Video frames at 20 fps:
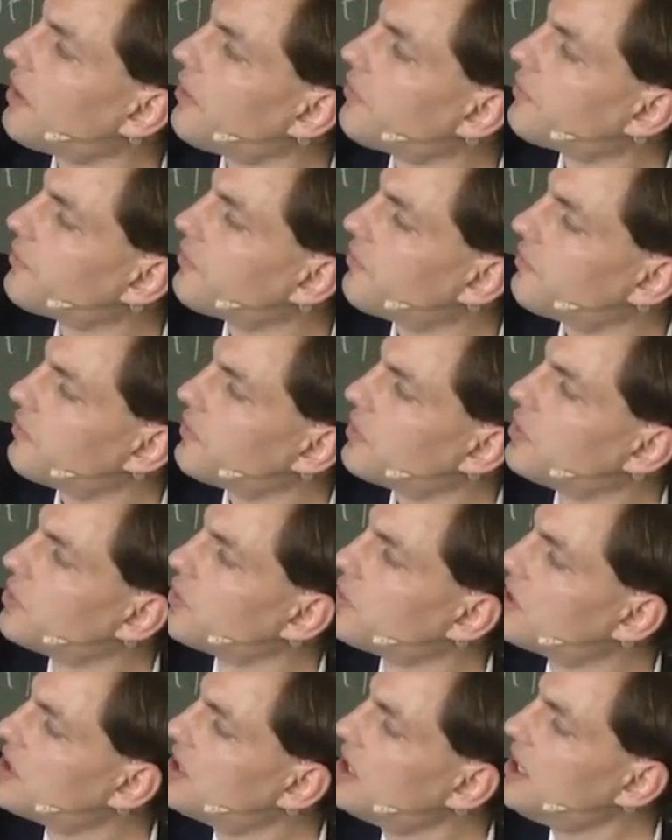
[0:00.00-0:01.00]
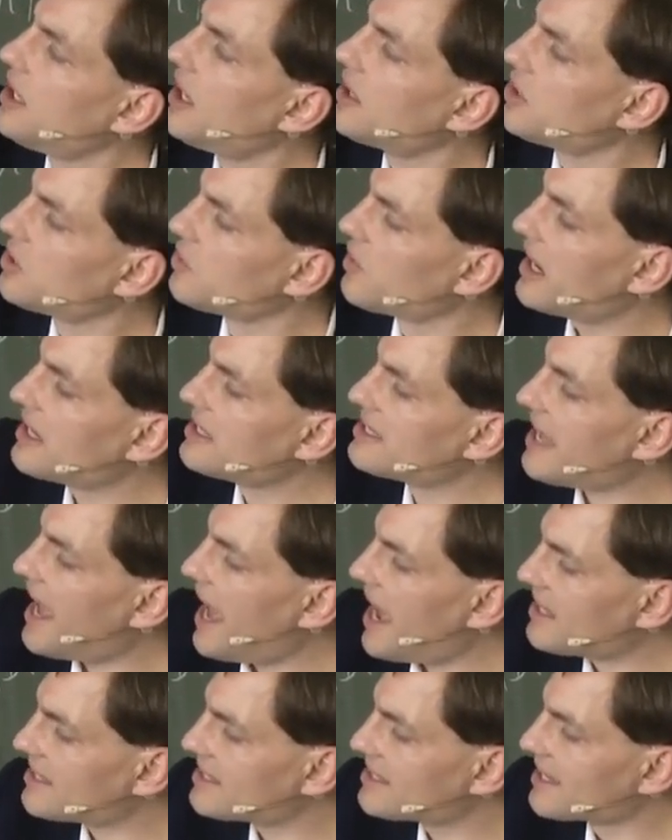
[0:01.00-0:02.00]
of ut and
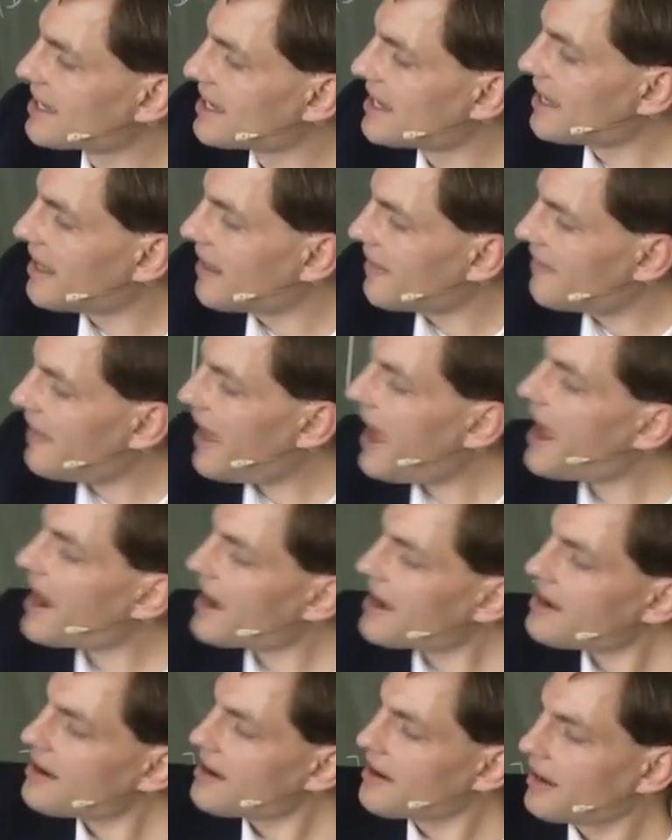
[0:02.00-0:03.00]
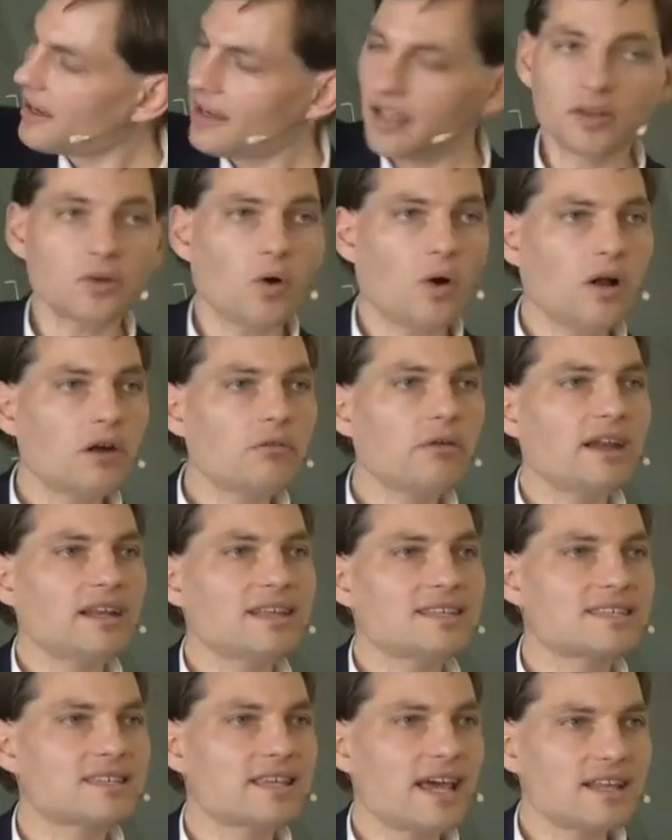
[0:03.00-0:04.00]
uxx, then it
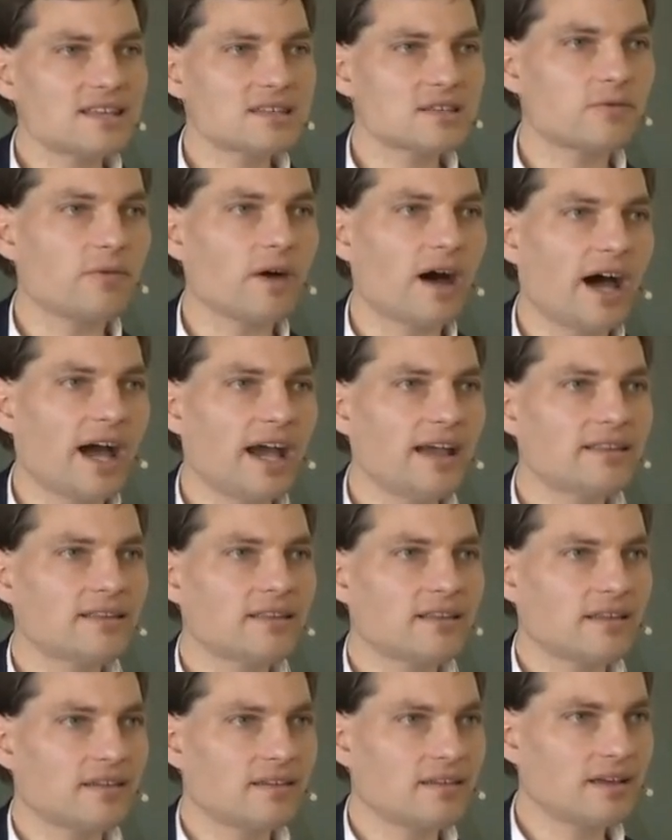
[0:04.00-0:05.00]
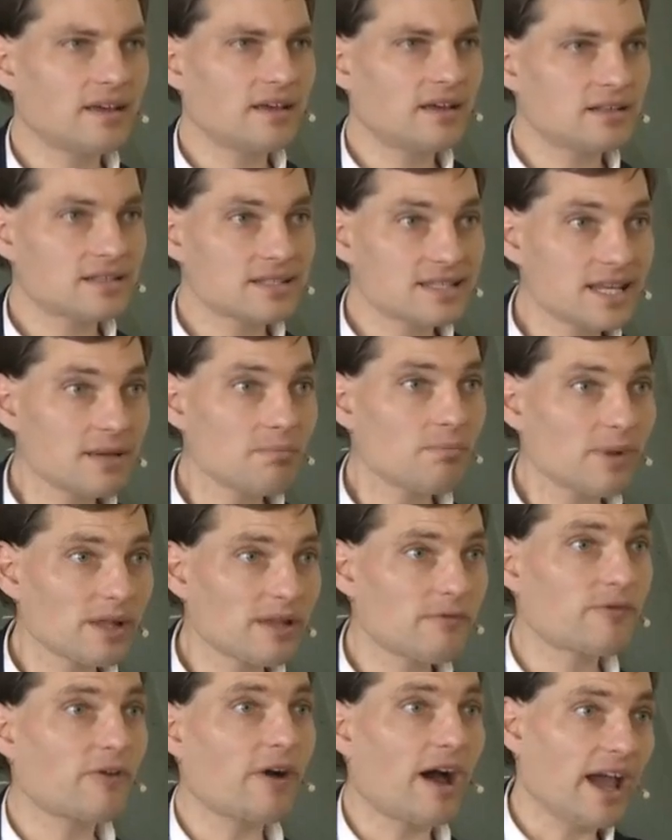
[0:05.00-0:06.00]
already satisfied the
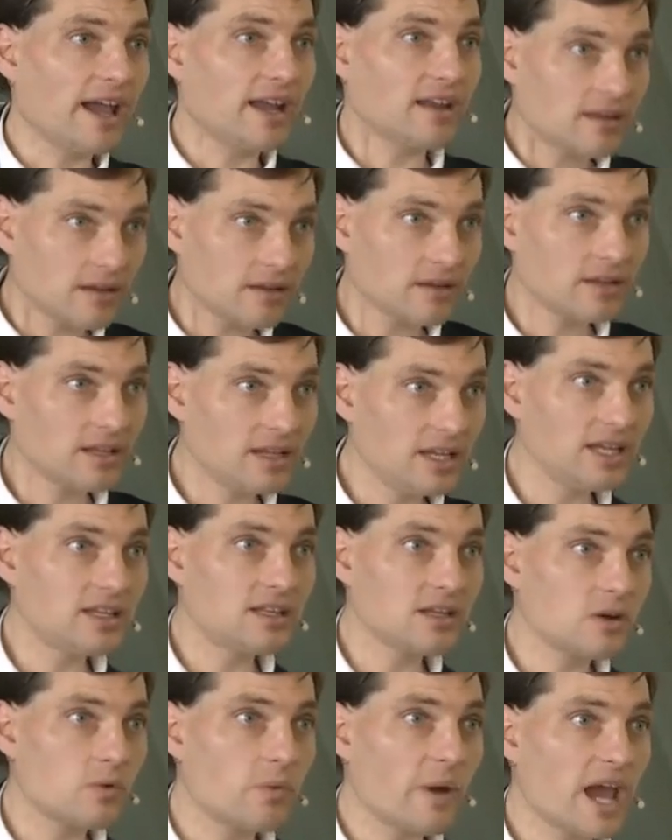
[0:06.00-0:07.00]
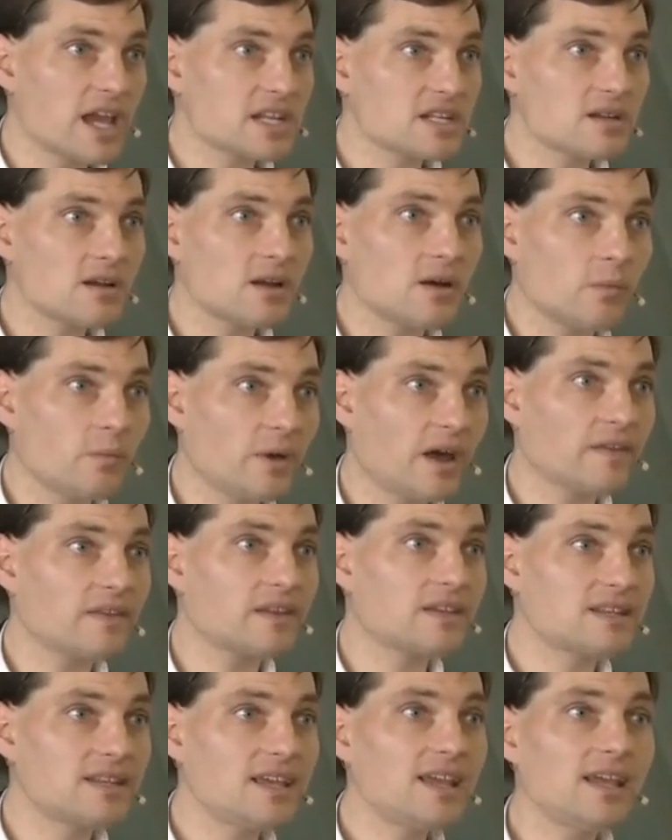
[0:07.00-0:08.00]
simplified heat equation where
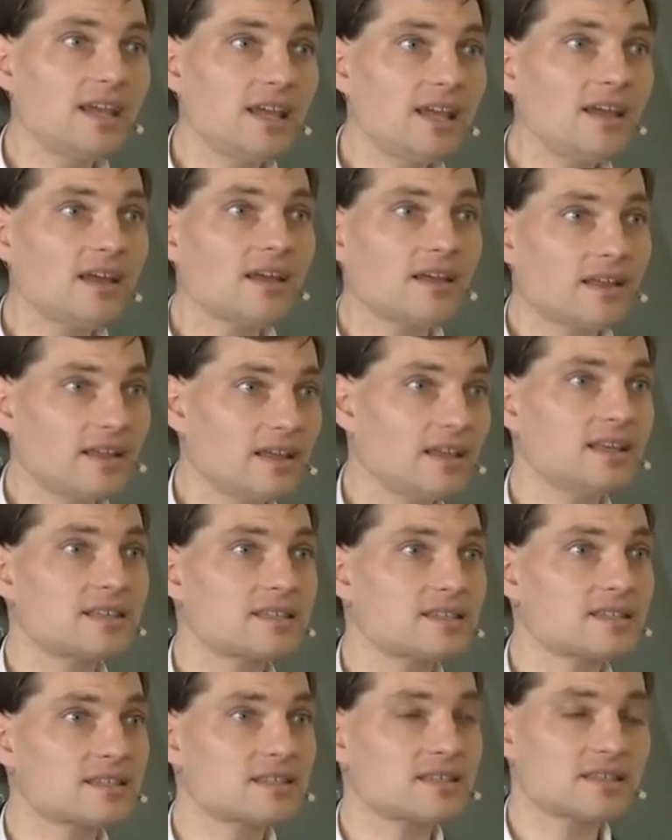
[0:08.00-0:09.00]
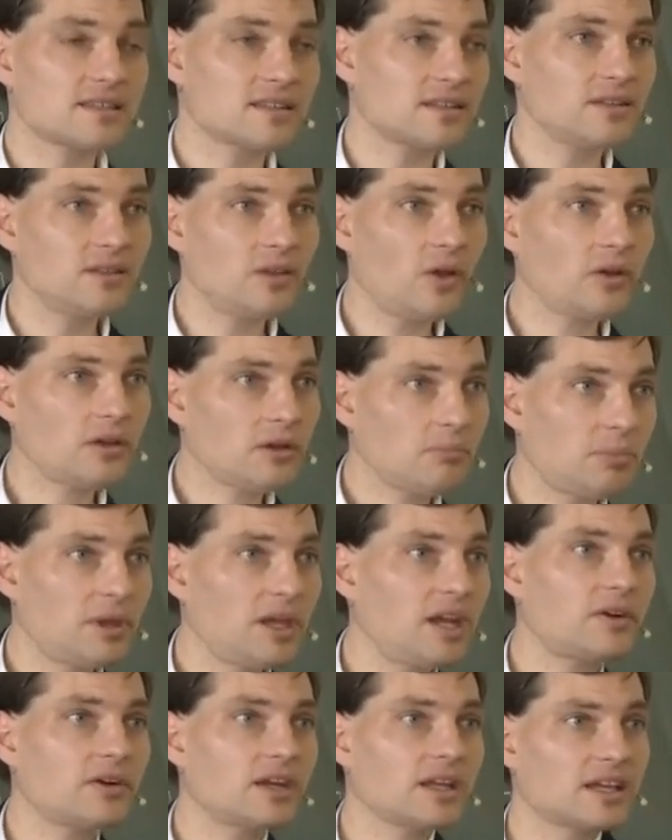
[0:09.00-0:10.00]
the d is not
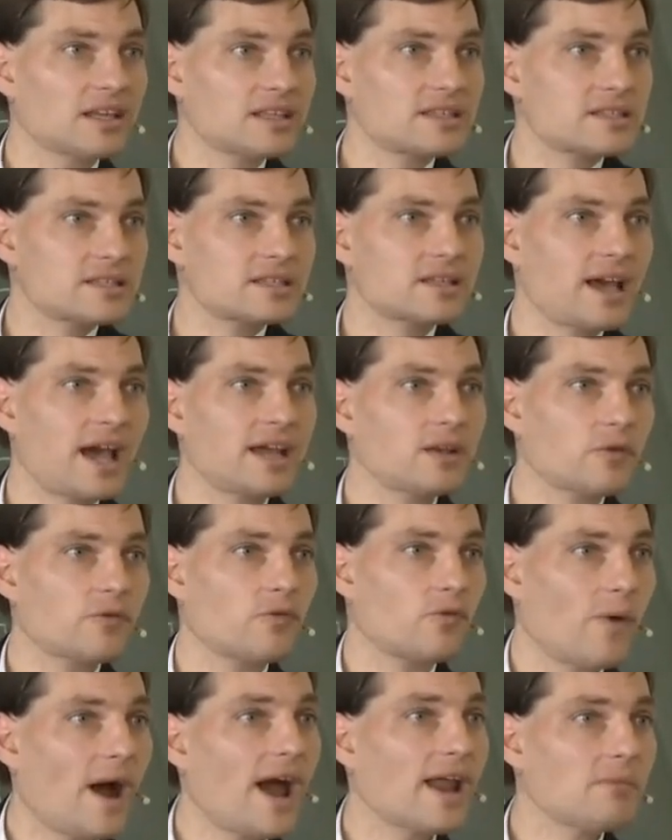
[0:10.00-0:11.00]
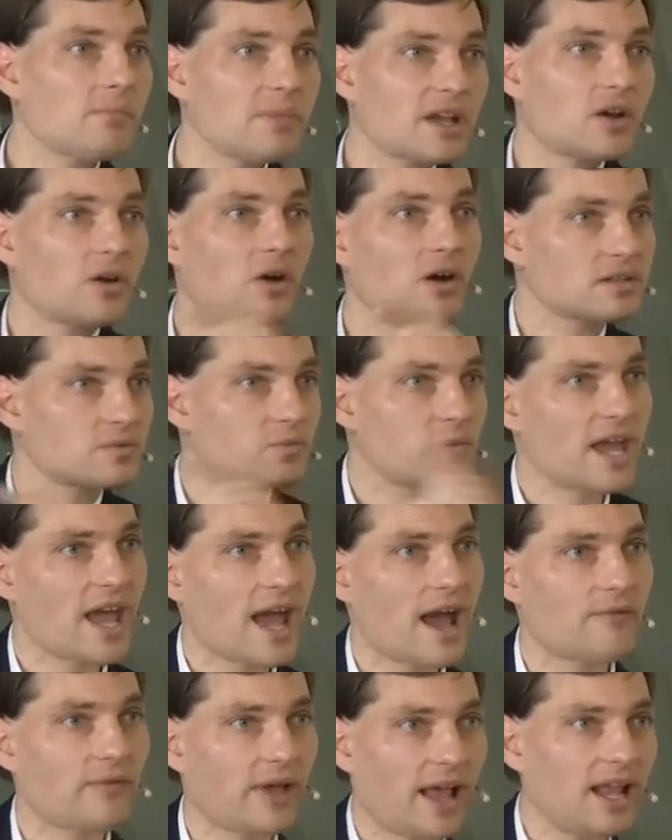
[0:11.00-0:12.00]
appearing. It's kind of 1 because we
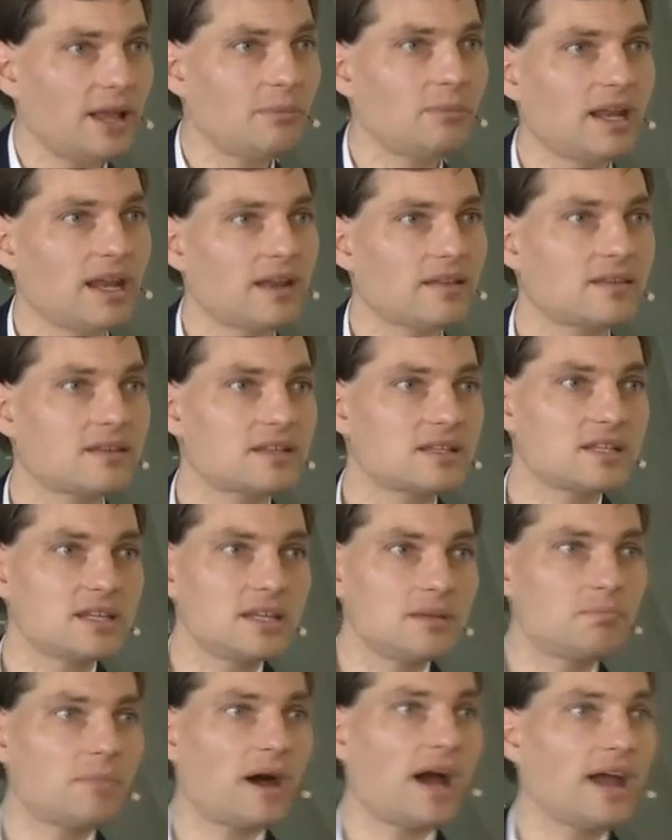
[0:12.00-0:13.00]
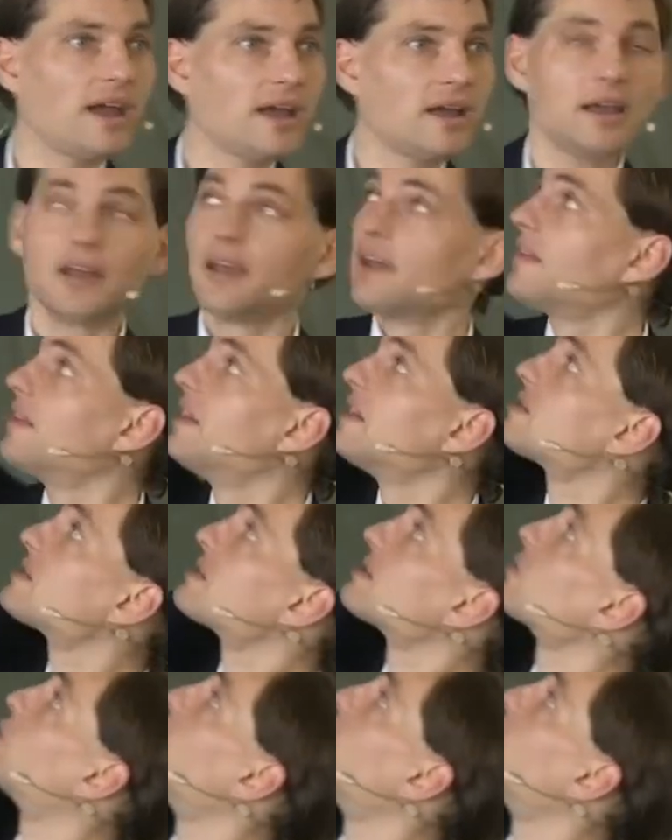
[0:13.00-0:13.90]
have eliminated the d by this